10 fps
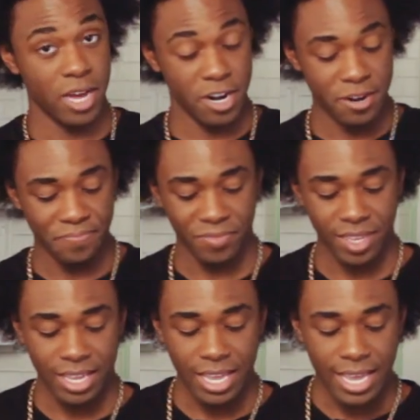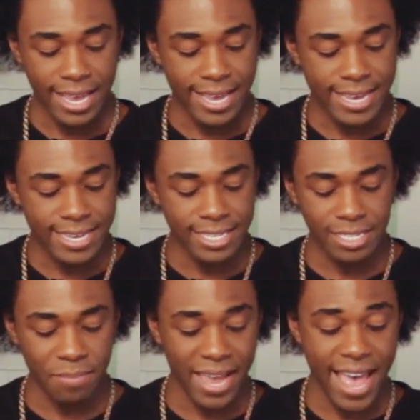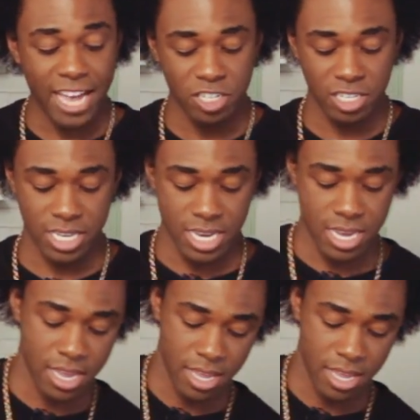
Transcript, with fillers: butter is by actually